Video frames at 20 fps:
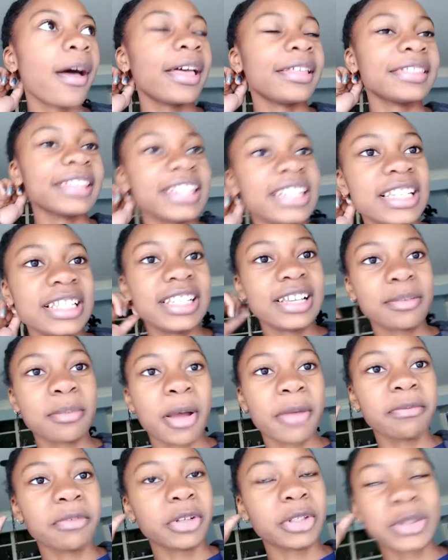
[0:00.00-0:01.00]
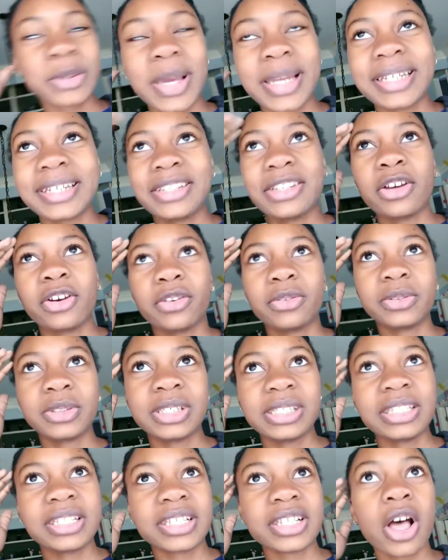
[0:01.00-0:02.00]
And then he took my phone, so I didn't know if she
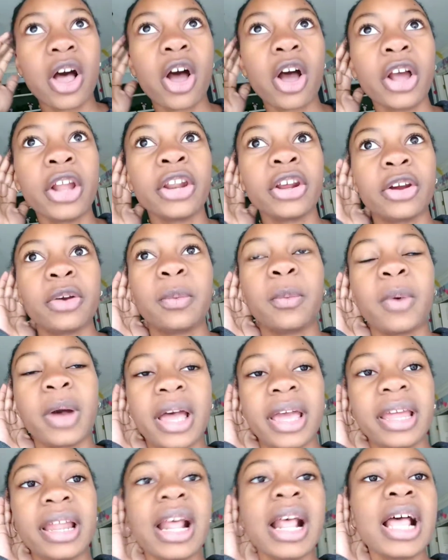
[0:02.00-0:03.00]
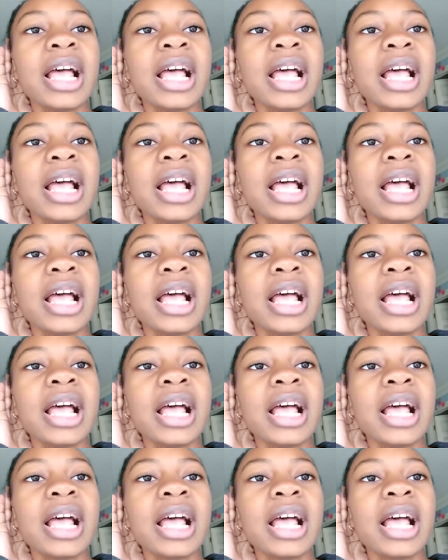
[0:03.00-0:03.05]
saw it or what.